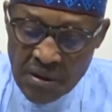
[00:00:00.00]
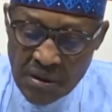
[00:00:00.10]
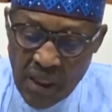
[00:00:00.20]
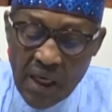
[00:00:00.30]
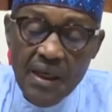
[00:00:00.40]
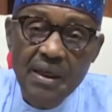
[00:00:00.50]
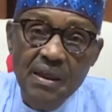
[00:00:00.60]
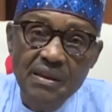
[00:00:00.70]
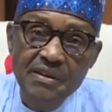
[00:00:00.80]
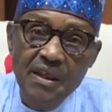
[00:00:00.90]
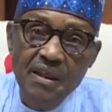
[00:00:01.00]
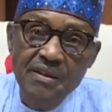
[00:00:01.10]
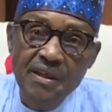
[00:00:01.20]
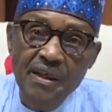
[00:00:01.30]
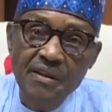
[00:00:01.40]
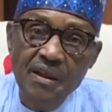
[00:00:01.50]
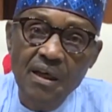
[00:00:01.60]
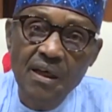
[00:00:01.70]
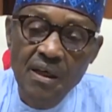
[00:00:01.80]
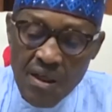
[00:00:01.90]
The agricultural sector
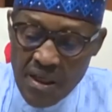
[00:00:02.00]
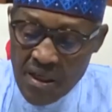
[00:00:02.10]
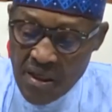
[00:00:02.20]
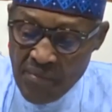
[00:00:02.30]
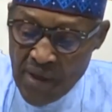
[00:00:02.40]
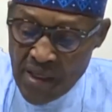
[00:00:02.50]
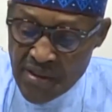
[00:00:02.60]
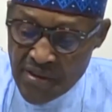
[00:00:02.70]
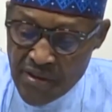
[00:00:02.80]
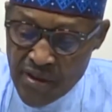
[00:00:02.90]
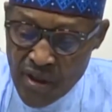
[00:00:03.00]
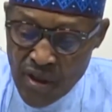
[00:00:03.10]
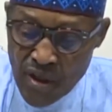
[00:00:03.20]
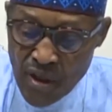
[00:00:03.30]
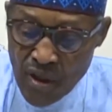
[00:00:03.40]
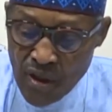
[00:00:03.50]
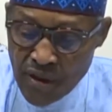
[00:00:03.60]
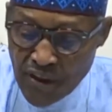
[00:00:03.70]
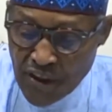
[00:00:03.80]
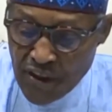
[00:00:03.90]
remains
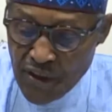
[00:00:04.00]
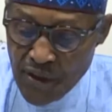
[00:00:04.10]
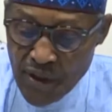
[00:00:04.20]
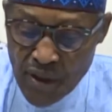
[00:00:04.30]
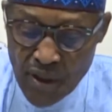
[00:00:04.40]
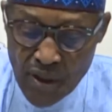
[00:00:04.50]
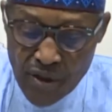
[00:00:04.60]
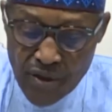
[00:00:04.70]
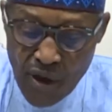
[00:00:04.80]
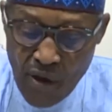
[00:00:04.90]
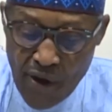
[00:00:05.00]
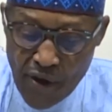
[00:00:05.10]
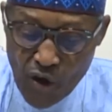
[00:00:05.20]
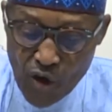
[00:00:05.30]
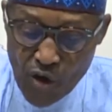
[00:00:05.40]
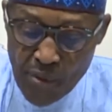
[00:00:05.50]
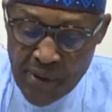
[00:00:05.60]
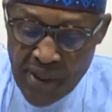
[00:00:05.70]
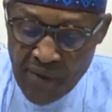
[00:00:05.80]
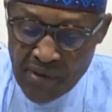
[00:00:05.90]
key to our
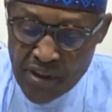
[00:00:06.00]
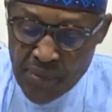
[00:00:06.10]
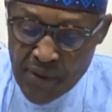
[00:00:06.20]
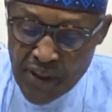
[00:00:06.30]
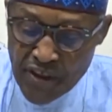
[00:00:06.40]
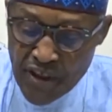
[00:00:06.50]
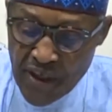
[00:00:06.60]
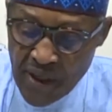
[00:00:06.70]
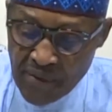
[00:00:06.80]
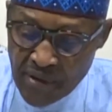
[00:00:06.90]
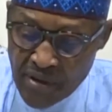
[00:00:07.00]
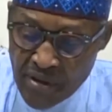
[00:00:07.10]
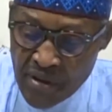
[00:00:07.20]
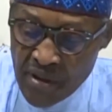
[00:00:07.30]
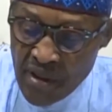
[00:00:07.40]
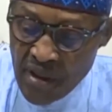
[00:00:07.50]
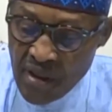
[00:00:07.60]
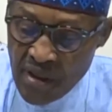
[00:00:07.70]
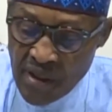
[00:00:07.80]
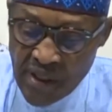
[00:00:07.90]
economic diversification efforts,
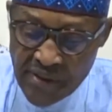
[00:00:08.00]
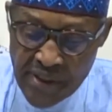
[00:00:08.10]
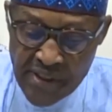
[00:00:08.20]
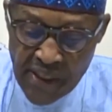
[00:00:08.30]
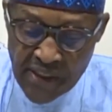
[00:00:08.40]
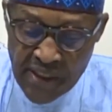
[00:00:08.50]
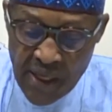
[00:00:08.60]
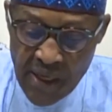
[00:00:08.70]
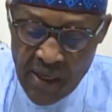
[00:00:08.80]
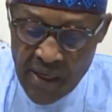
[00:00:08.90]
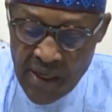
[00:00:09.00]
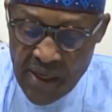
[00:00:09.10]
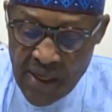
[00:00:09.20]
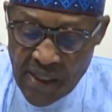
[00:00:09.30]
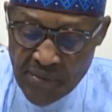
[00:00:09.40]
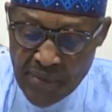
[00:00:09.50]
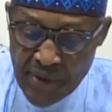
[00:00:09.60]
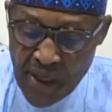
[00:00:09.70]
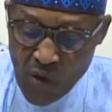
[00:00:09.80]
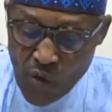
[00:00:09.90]
as the sector has
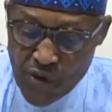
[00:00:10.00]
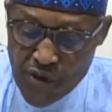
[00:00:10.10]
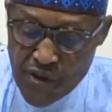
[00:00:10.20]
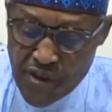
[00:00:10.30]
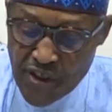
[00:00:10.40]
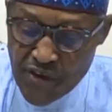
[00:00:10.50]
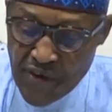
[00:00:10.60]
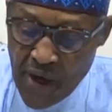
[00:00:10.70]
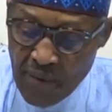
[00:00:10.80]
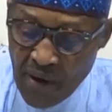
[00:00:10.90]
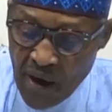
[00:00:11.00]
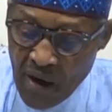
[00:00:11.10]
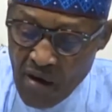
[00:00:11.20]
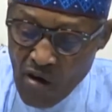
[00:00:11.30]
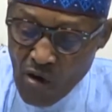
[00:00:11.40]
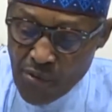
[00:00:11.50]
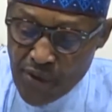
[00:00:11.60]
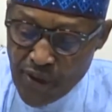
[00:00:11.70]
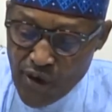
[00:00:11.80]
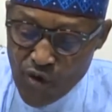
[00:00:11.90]
been a consistent driver of the
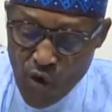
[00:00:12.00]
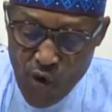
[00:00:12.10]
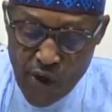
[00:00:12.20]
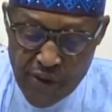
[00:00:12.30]
non-oil